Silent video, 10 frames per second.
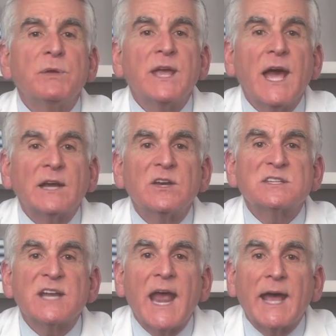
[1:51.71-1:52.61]
P. acne
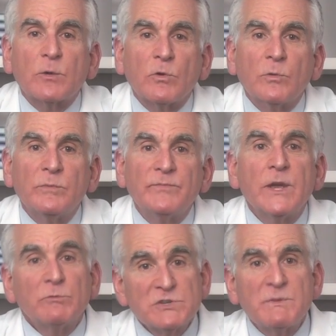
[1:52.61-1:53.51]
is an anaerobe,
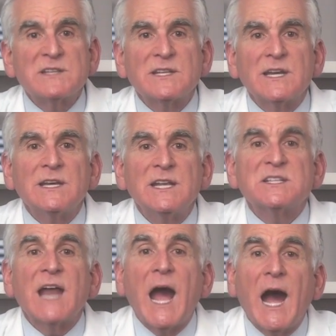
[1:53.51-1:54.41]
which means that it
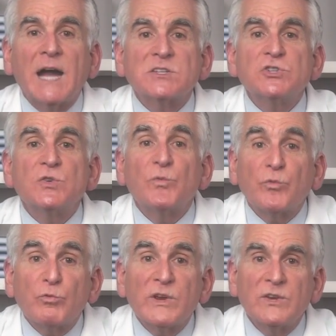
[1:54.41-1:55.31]
needs an oxygen
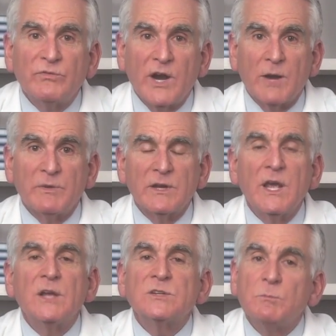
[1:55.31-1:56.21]
free environment
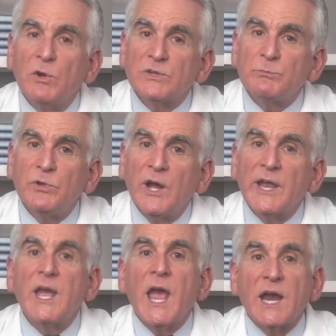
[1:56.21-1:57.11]
to
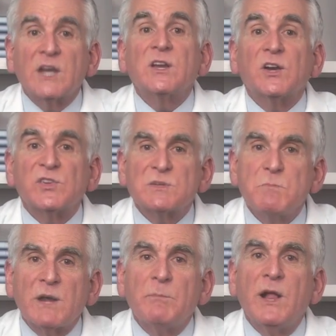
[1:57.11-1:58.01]
multiply and conduct its
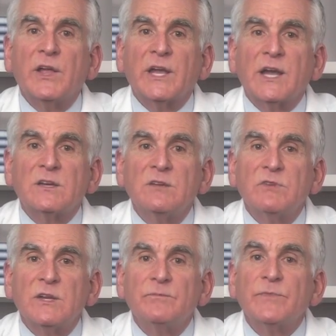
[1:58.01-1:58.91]
metabolic
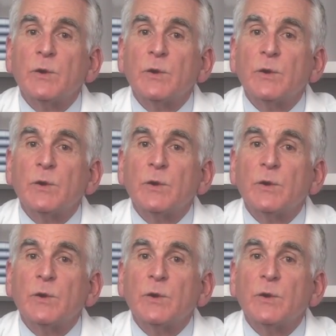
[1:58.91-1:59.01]
activity,